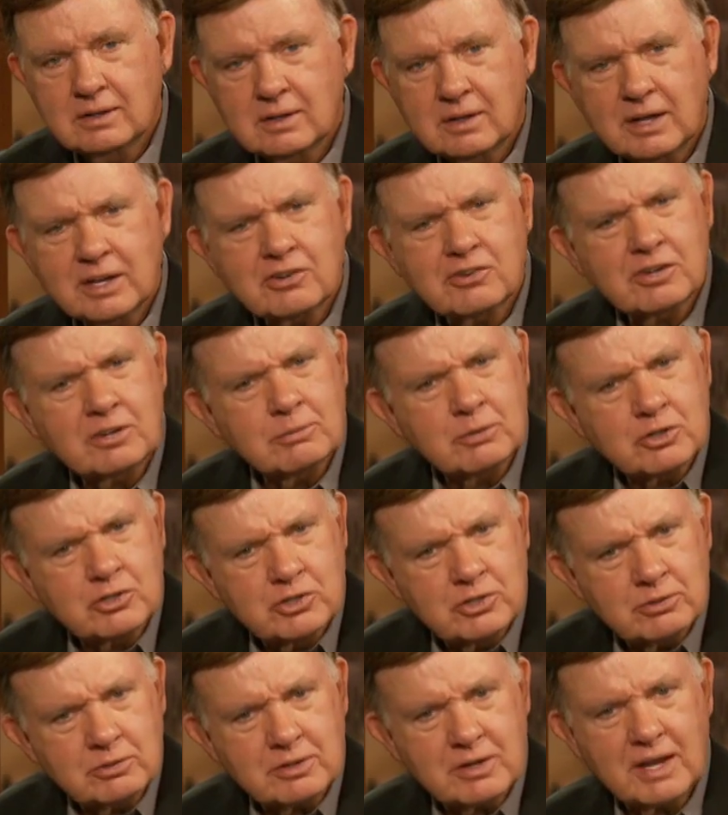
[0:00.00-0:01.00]
As she
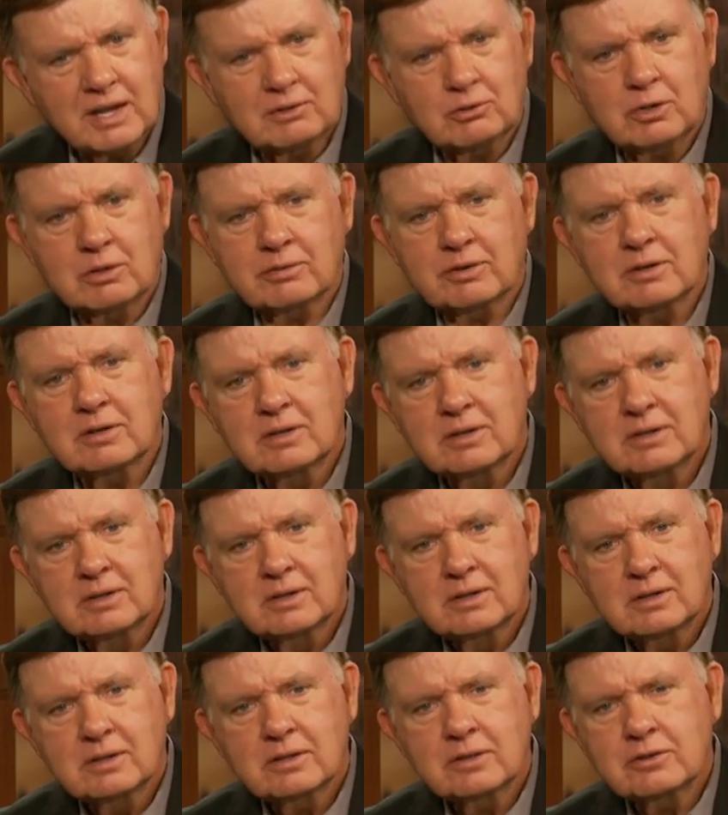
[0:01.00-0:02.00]
matured, however,
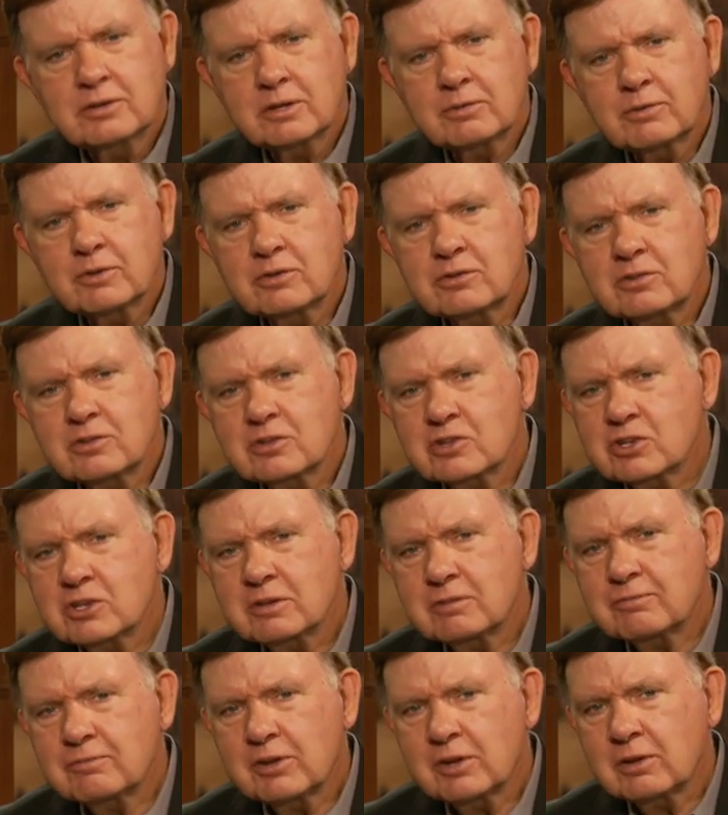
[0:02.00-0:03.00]
the differences
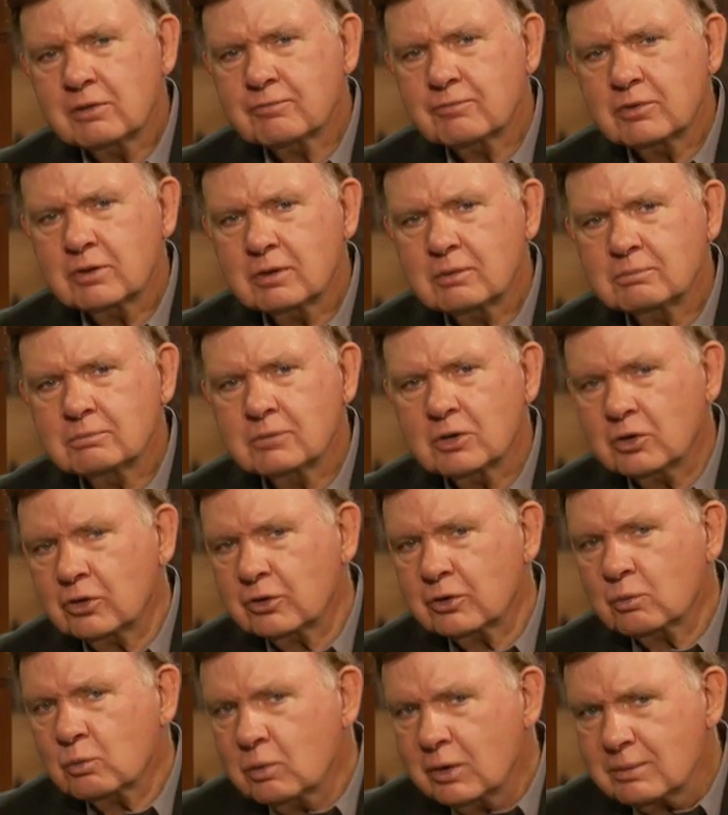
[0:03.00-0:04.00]
she felt from
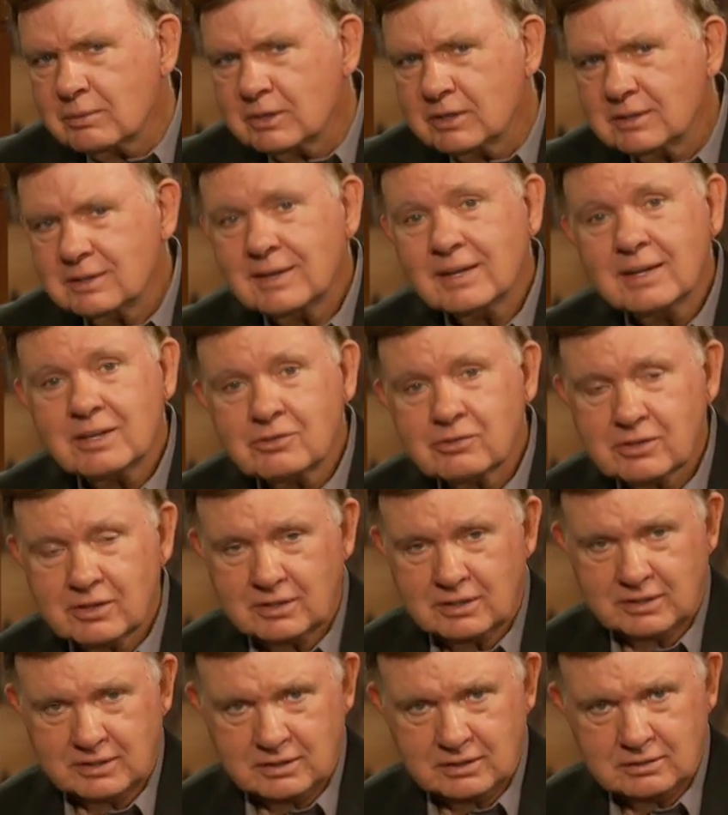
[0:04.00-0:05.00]
other women
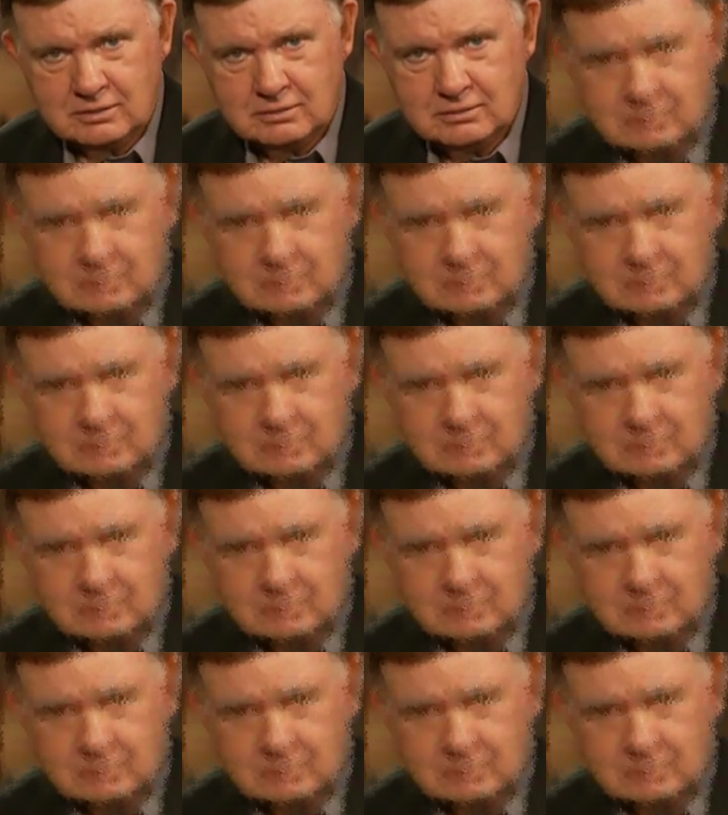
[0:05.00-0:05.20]
escalated.